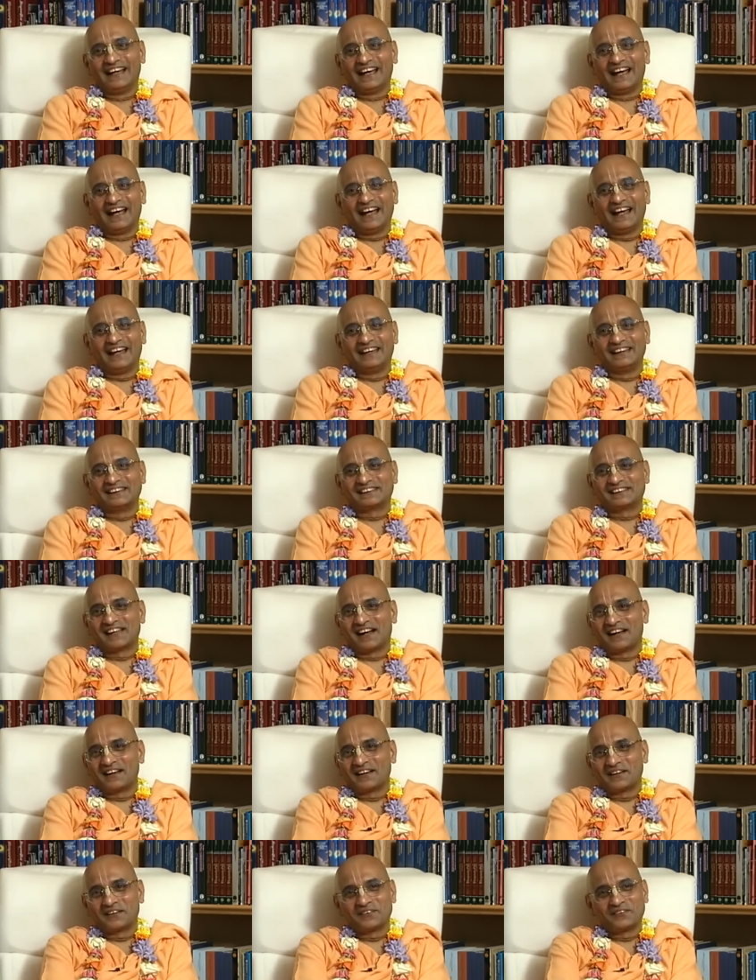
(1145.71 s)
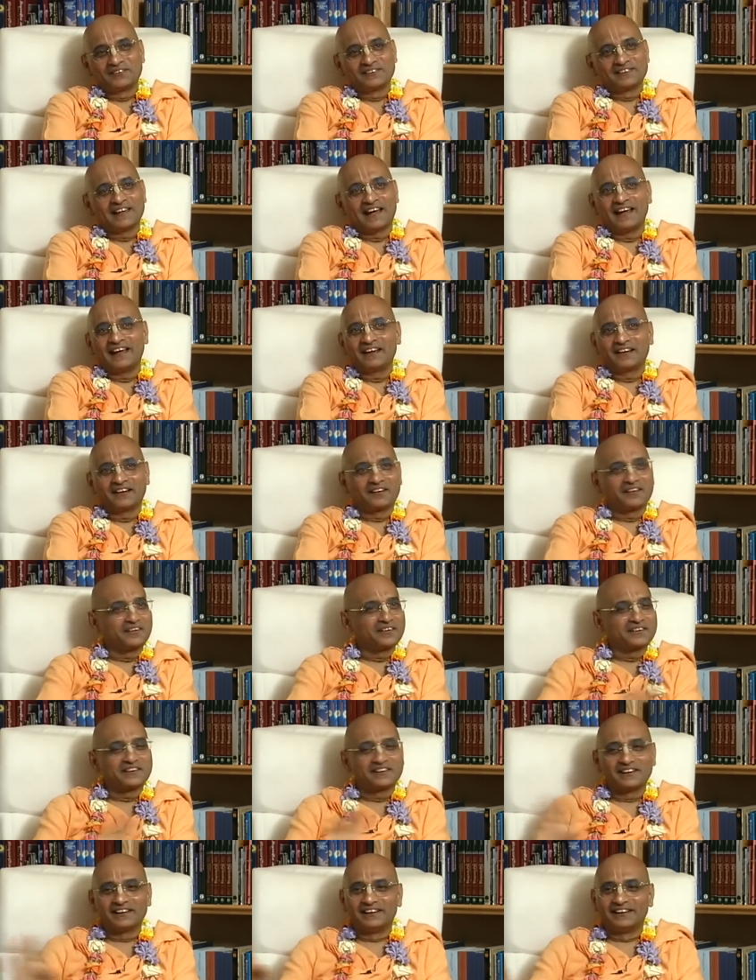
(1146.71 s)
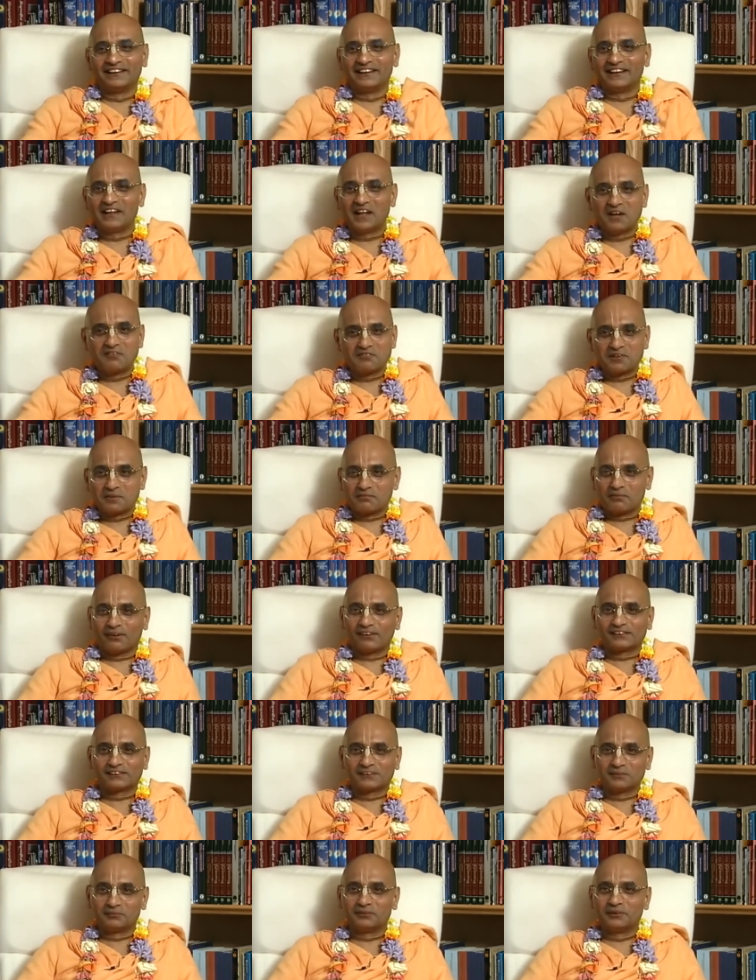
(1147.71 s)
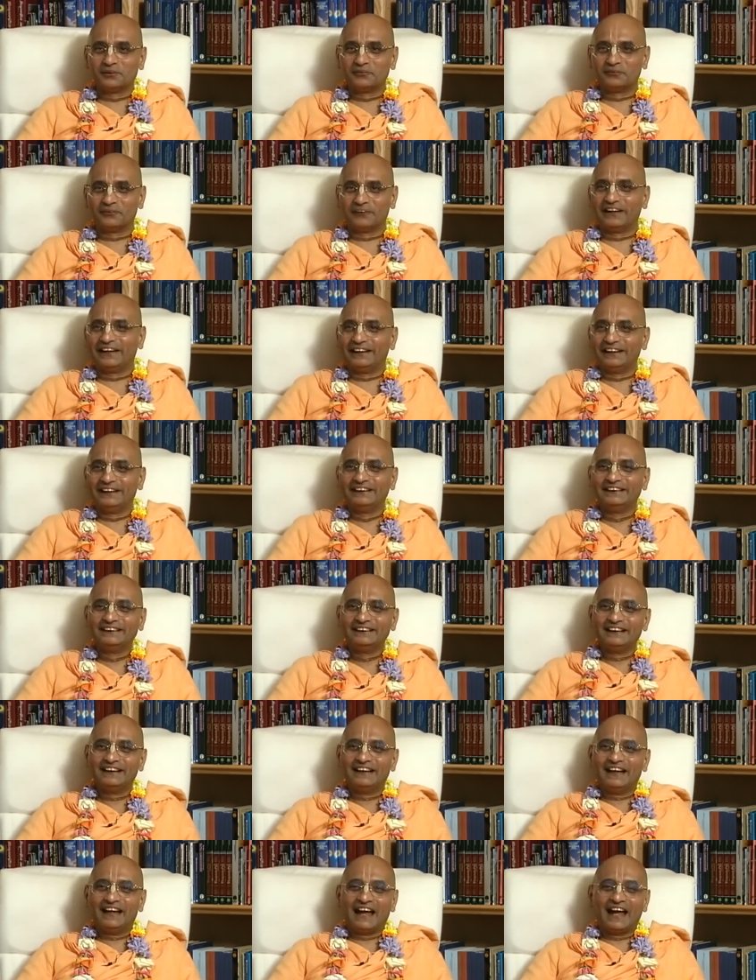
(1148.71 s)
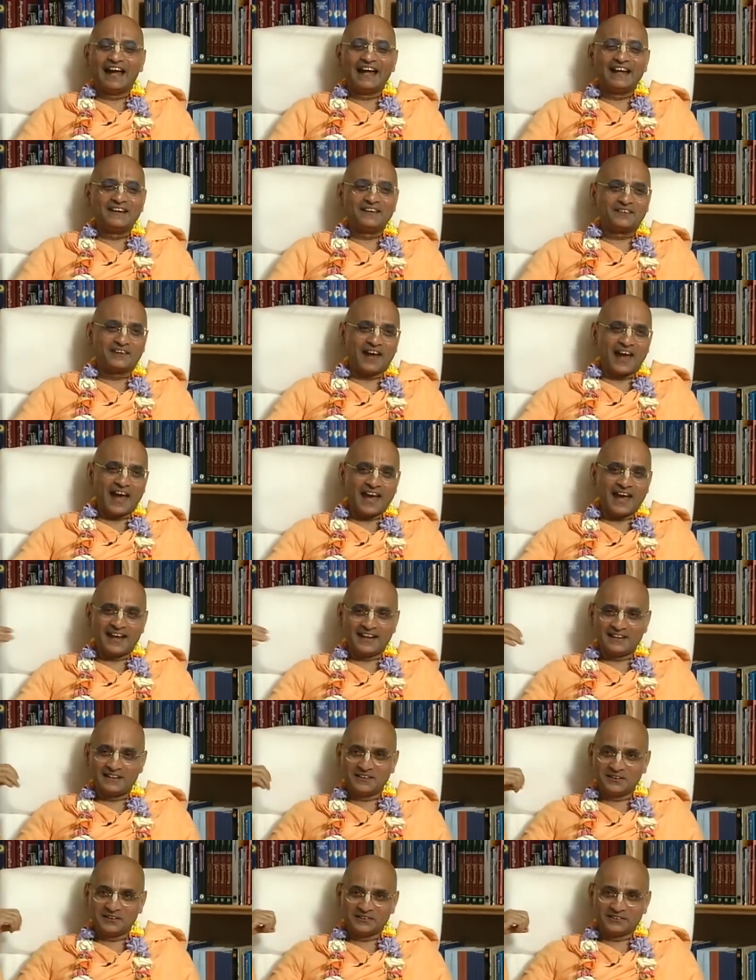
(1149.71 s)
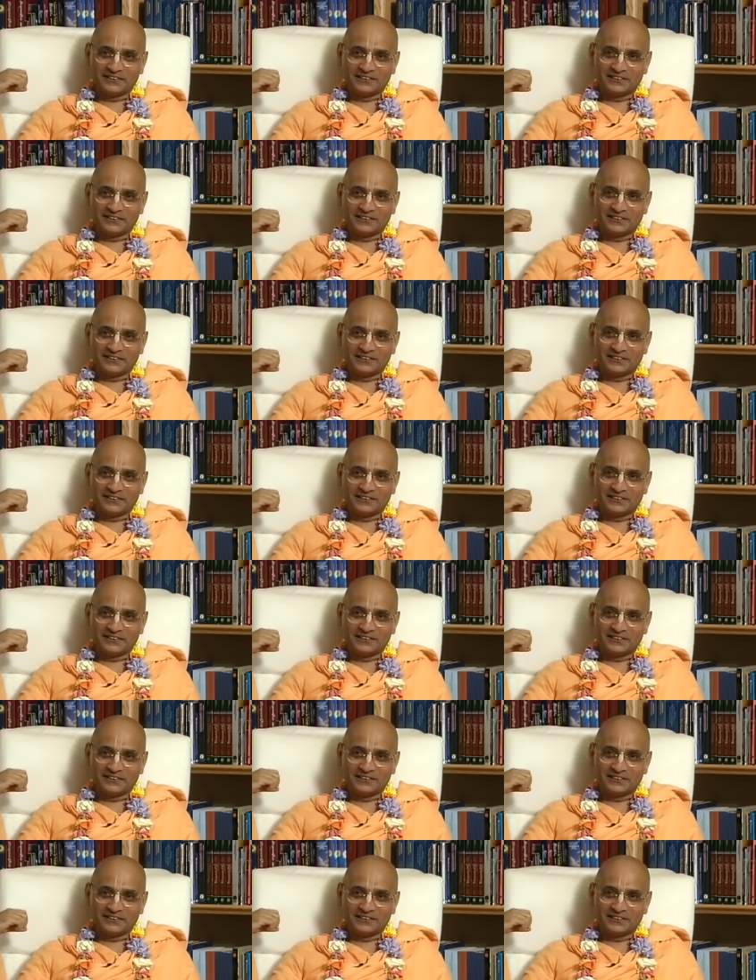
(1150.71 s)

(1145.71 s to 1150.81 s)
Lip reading: and started to thank Krishna in every possible way and ran,